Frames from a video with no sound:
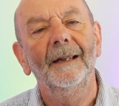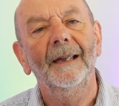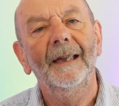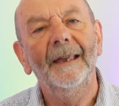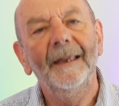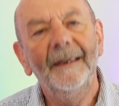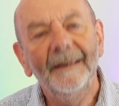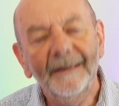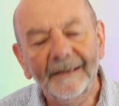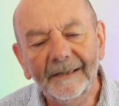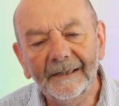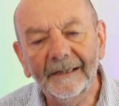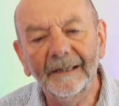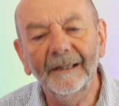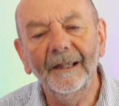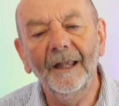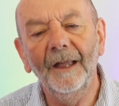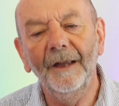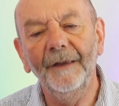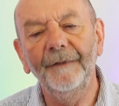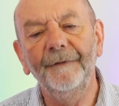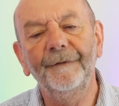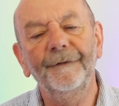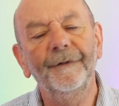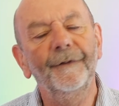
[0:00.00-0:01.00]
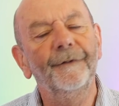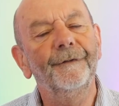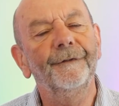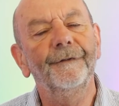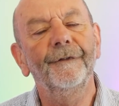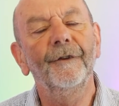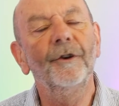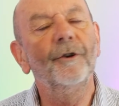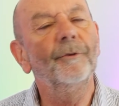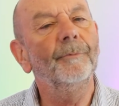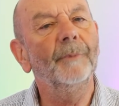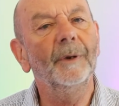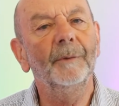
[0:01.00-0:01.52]
his
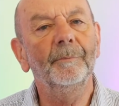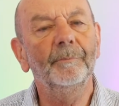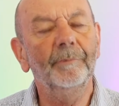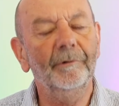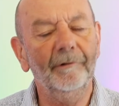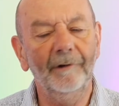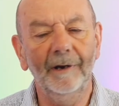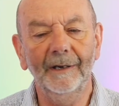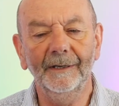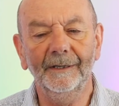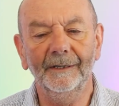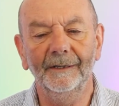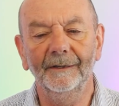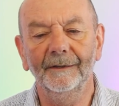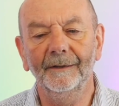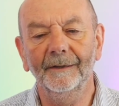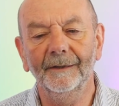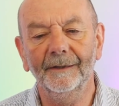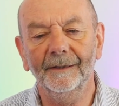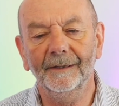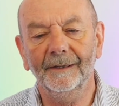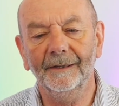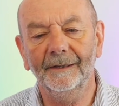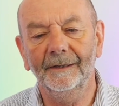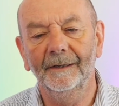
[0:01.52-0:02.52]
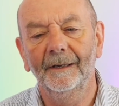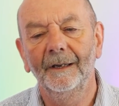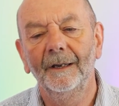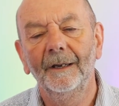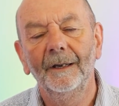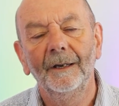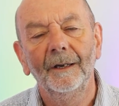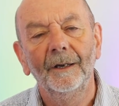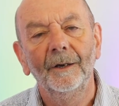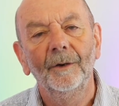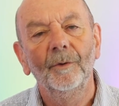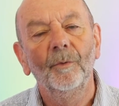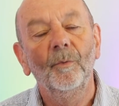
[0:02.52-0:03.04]
life-affirming presence
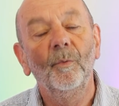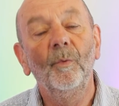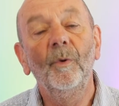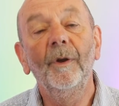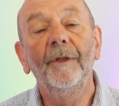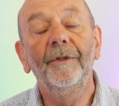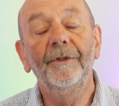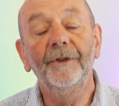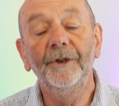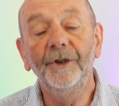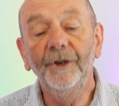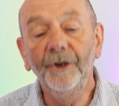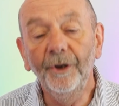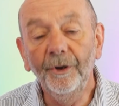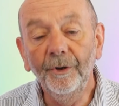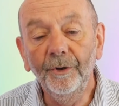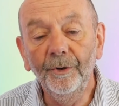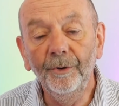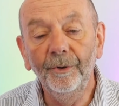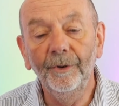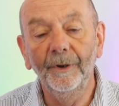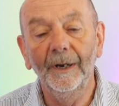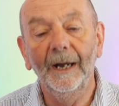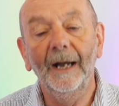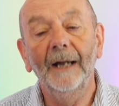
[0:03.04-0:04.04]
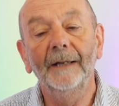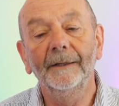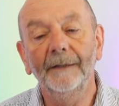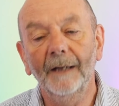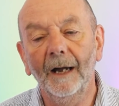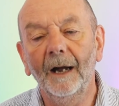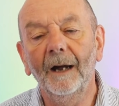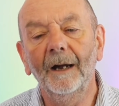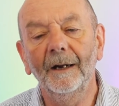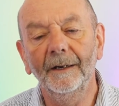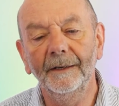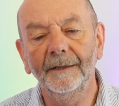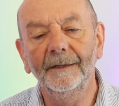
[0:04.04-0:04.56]
with you and
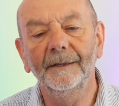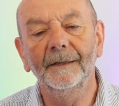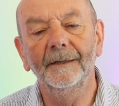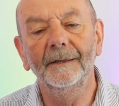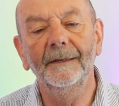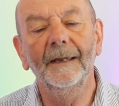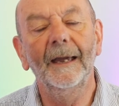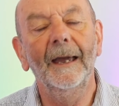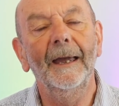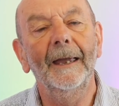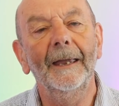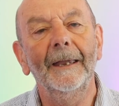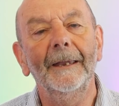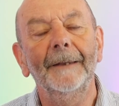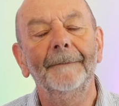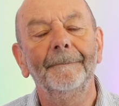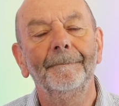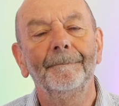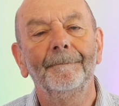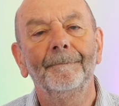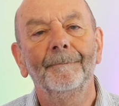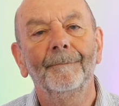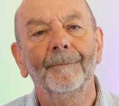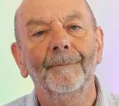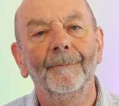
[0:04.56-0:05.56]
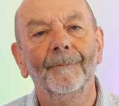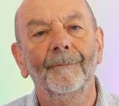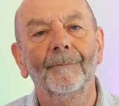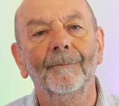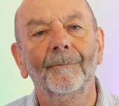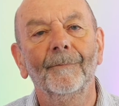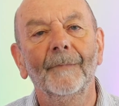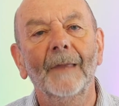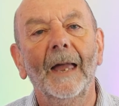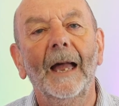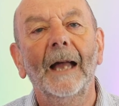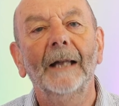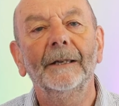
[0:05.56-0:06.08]
I today,
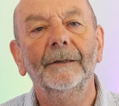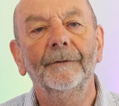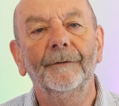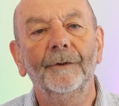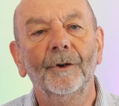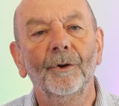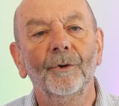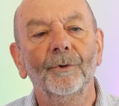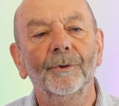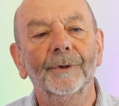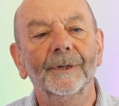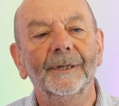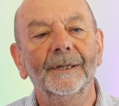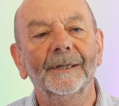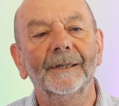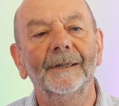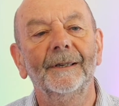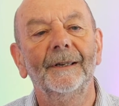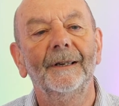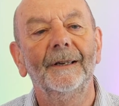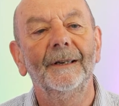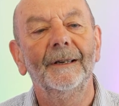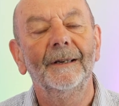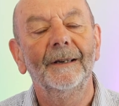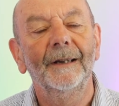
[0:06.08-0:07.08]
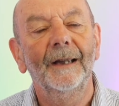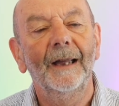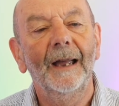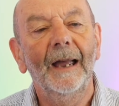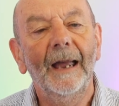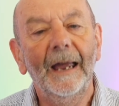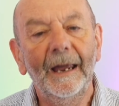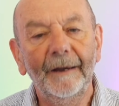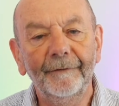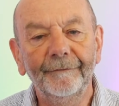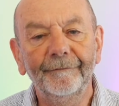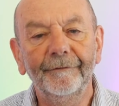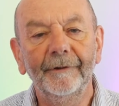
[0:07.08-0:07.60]
and of course,
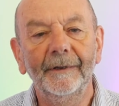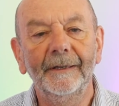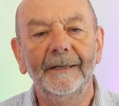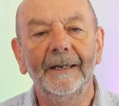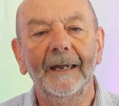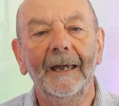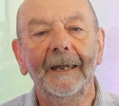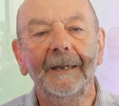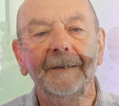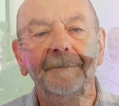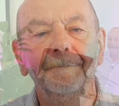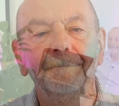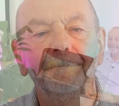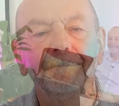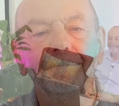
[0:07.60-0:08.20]
every day.